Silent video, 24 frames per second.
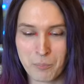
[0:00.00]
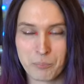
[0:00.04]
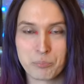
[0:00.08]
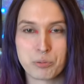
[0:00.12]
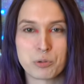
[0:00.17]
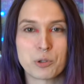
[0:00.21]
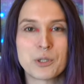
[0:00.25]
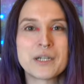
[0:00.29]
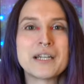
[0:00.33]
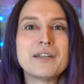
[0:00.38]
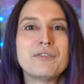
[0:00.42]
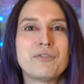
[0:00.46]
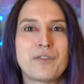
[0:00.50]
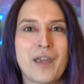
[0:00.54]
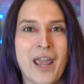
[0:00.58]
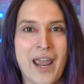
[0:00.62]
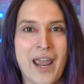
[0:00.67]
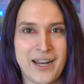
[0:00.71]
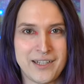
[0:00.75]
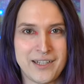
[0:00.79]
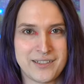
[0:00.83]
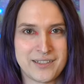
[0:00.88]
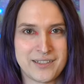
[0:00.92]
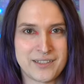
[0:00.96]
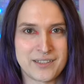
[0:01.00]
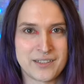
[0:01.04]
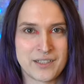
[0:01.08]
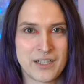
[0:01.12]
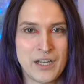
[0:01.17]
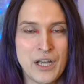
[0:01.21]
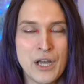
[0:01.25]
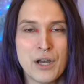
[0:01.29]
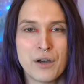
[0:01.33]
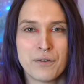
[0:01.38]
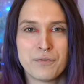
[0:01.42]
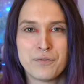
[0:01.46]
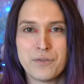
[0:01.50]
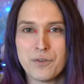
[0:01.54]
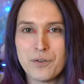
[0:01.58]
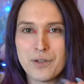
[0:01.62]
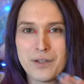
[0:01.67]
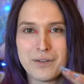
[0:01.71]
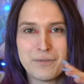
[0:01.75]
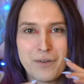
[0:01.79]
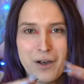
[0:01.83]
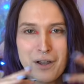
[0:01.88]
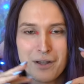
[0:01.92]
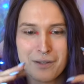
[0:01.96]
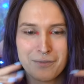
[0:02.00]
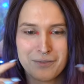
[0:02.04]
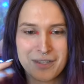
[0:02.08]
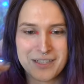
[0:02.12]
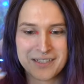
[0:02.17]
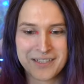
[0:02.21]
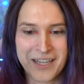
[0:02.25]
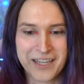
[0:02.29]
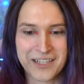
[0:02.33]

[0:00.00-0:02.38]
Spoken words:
briefcase full of all of these,